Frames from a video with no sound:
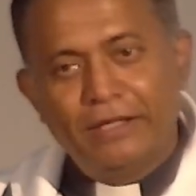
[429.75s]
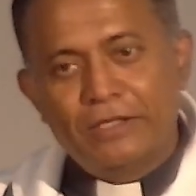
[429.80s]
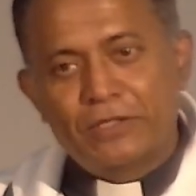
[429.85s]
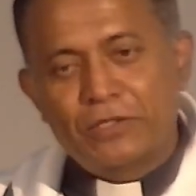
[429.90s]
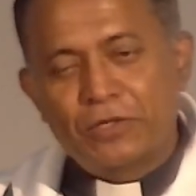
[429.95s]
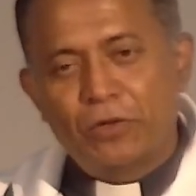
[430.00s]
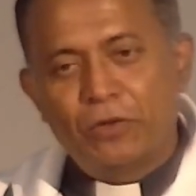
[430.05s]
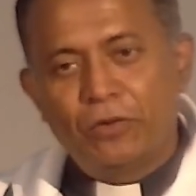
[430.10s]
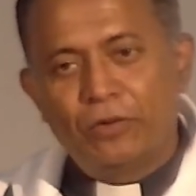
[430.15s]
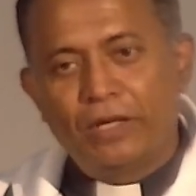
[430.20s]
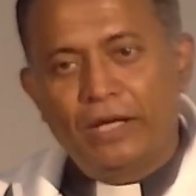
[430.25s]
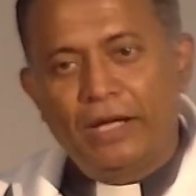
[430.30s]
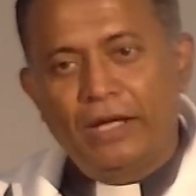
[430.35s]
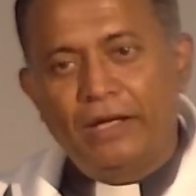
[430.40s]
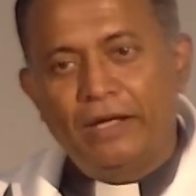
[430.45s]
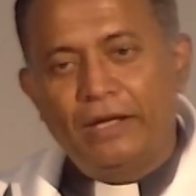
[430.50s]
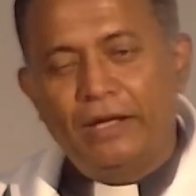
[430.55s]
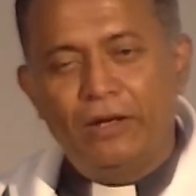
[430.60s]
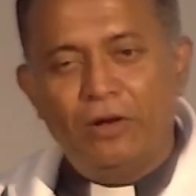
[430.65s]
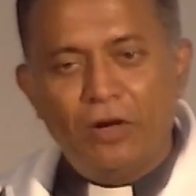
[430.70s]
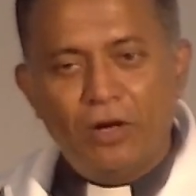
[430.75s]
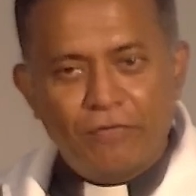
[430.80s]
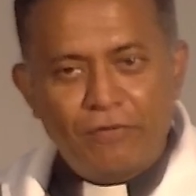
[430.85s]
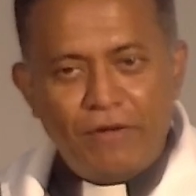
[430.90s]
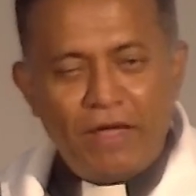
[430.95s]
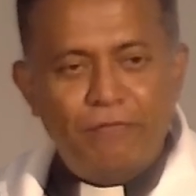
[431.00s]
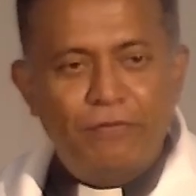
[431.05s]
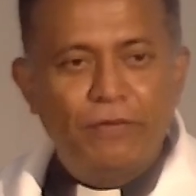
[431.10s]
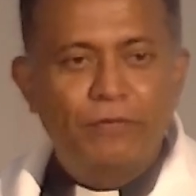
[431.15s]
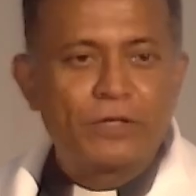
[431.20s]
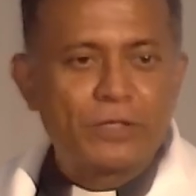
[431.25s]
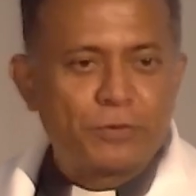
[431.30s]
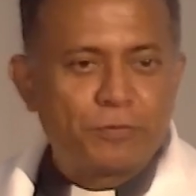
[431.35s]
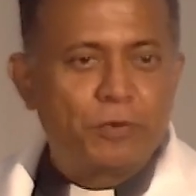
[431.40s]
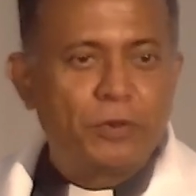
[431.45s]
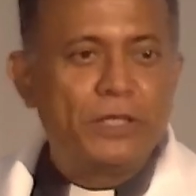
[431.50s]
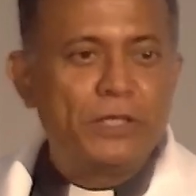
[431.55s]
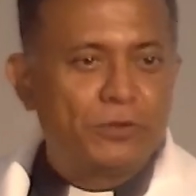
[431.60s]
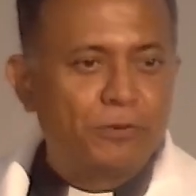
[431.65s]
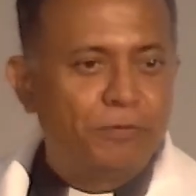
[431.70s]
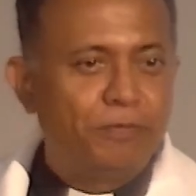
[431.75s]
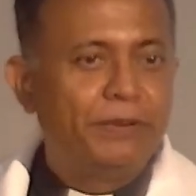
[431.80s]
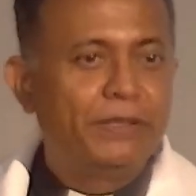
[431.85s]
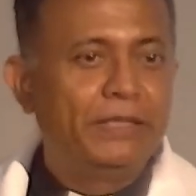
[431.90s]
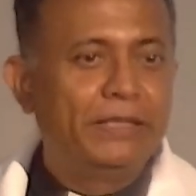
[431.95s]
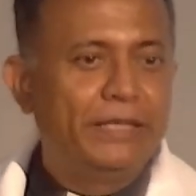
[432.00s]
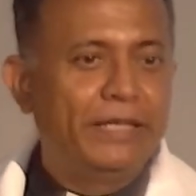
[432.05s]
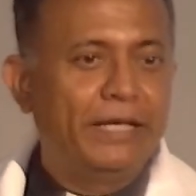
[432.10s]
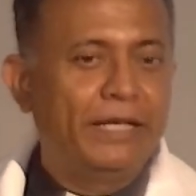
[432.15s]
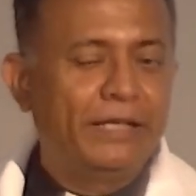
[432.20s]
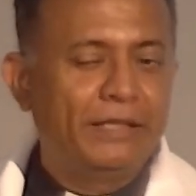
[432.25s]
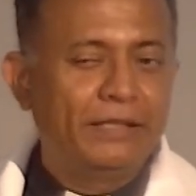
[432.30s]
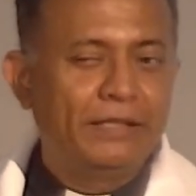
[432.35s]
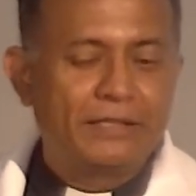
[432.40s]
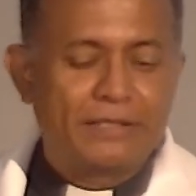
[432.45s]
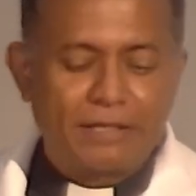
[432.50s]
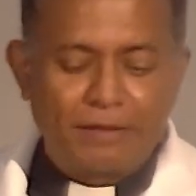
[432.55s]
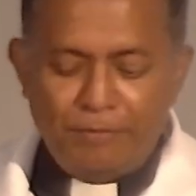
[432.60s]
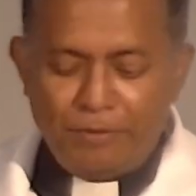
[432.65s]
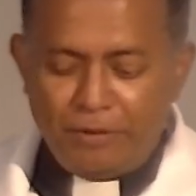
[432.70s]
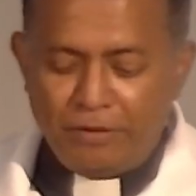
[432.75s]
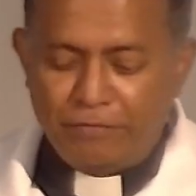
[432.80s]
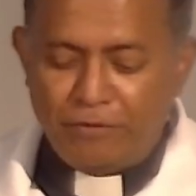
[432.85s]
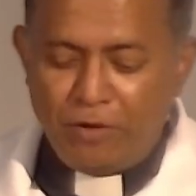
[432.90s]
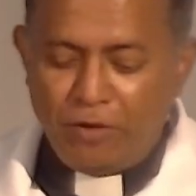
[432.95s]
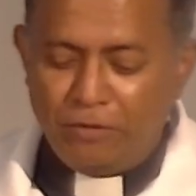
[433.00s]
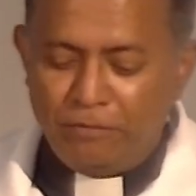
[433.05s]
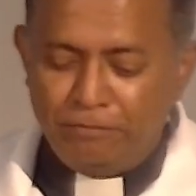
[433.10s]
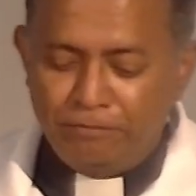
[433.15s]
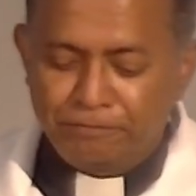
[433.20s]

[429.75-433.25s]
So a lot of effort was put into building the temple of God.